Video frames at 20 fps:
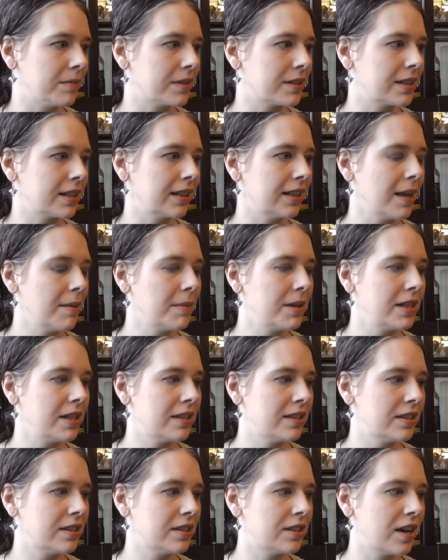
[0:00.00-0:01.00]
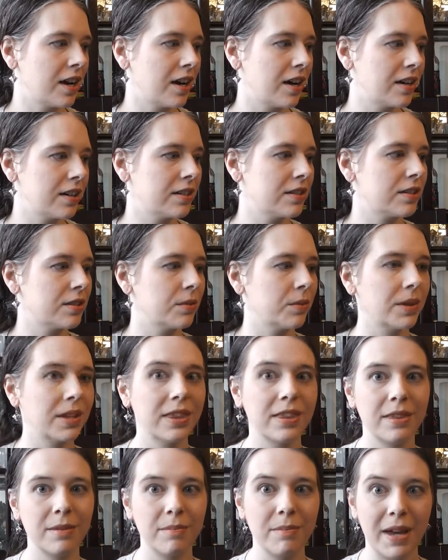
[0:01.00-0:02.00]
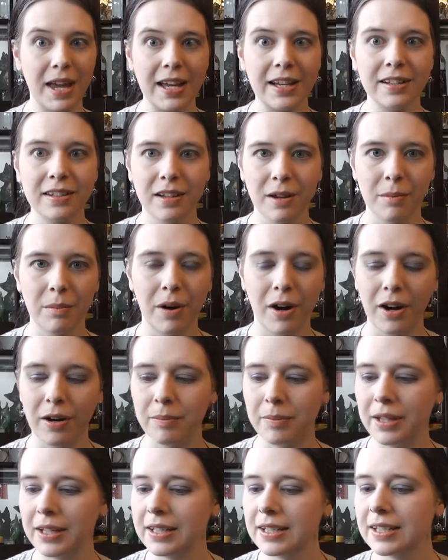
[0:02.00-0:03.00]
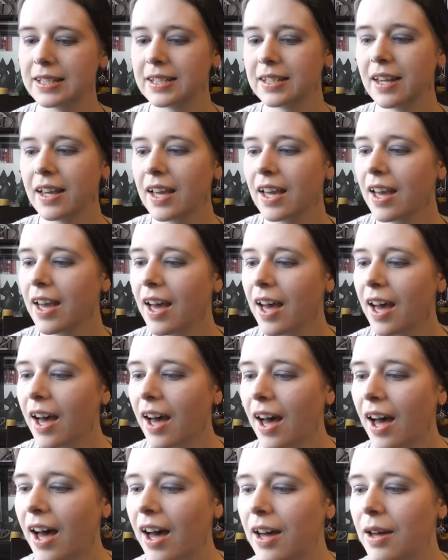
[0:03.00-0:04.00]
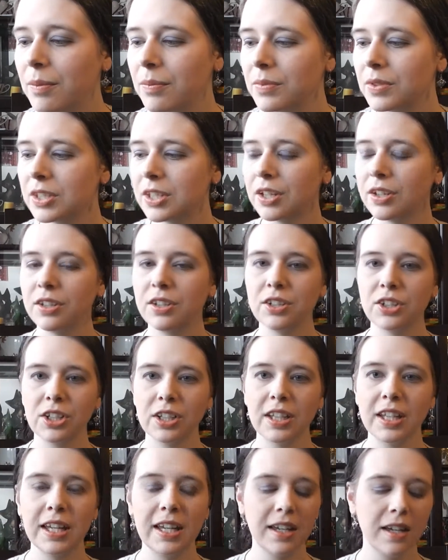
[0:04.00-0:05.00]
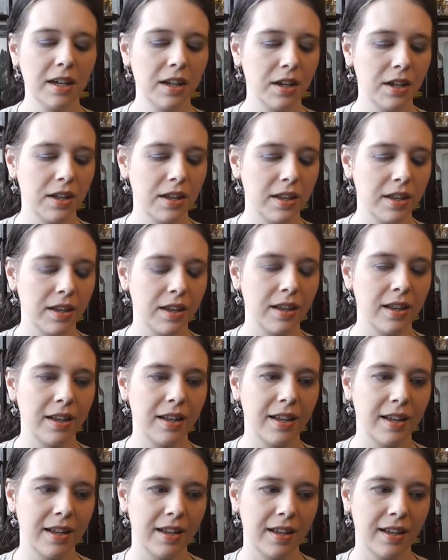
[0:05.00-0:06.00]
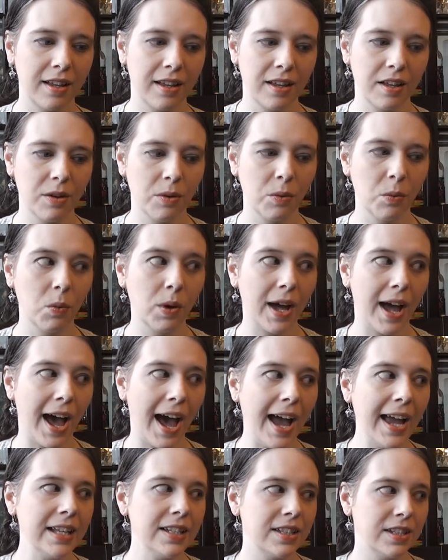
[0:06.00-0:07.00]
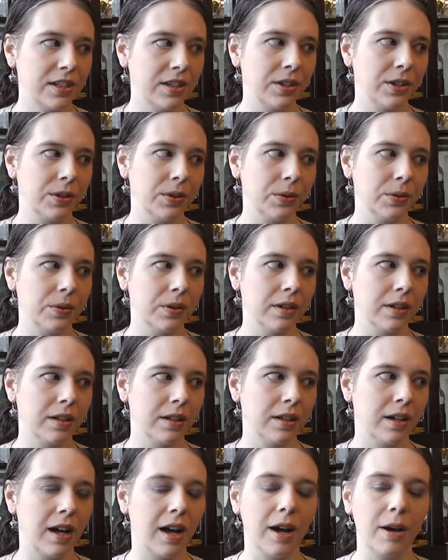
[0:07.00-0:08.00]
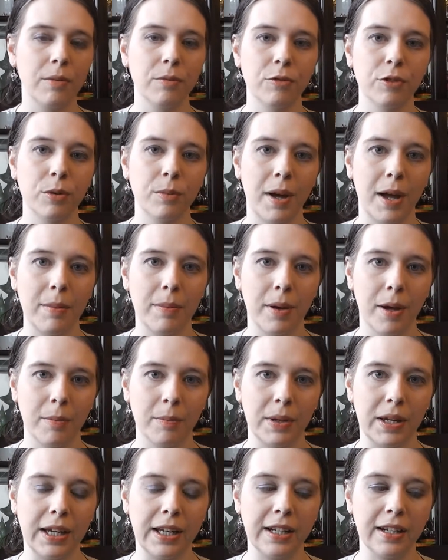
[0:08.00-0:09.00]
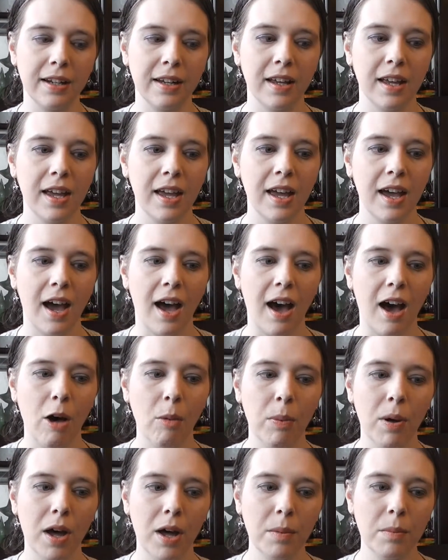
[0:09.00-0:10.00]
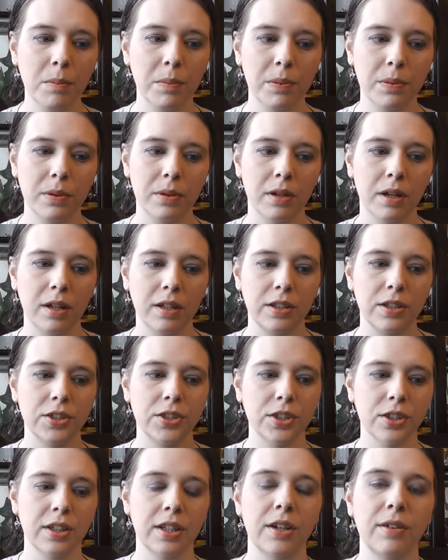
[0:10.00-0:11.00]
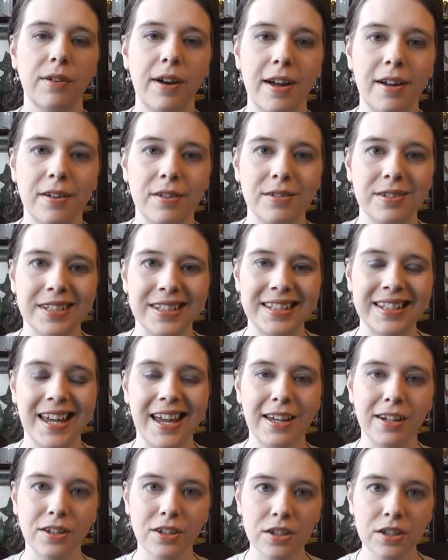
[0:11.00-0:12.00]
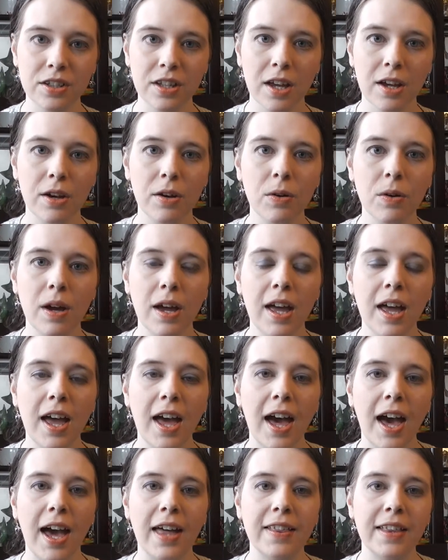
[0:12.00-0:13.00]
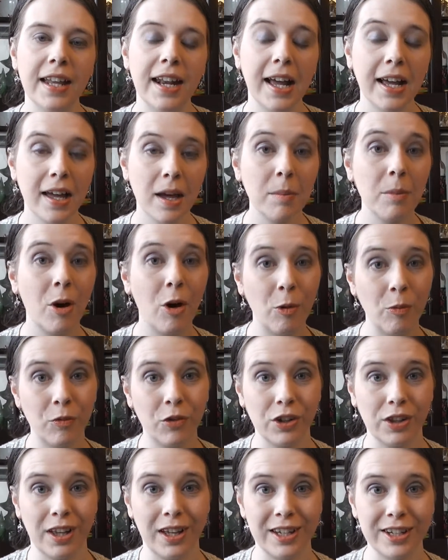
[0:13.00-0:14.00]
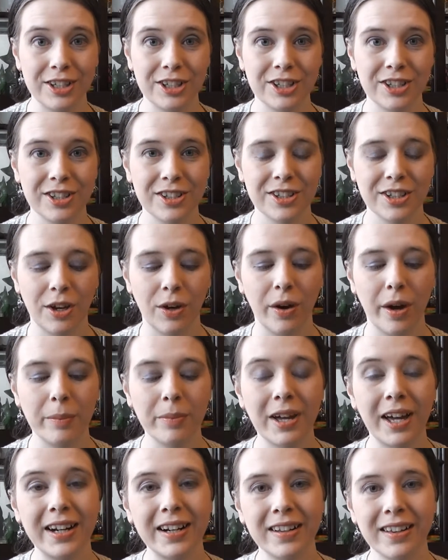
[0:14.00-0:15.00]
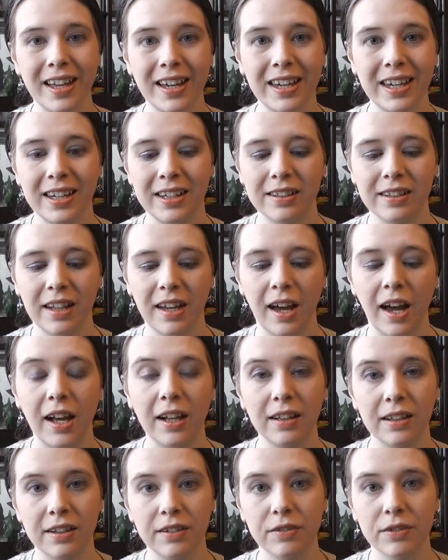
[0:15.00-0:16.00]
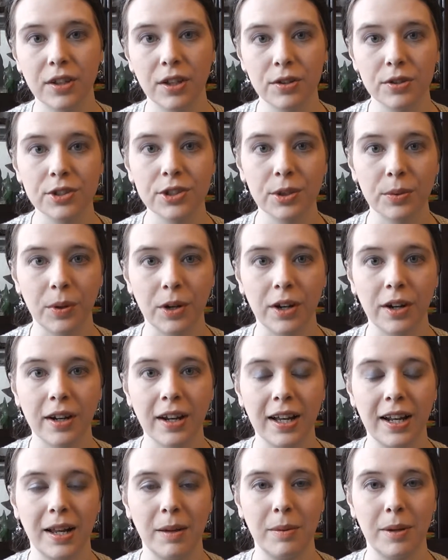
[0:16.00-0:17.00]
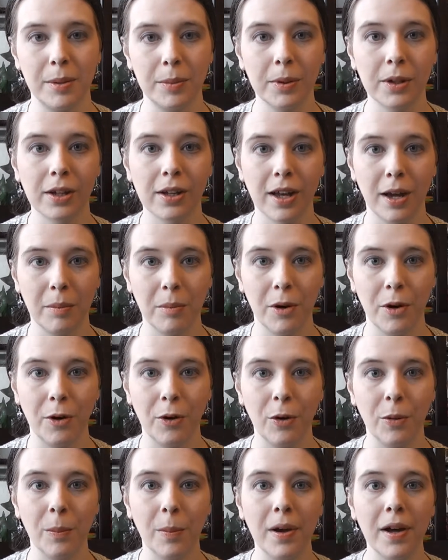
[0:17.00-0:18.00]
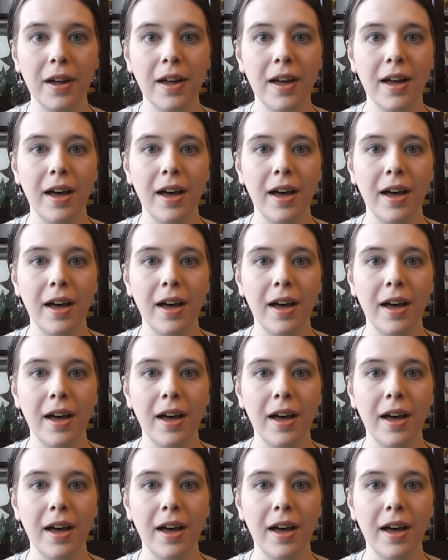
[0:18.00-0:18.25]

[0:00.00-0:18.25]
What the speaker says: So let me start with the main compartment. So usually what I do for my pumping, I'll pump usually around 10 or so, and then I come home for lunch. So I'm kind of lucky in that I live close to work and I'm able to come home,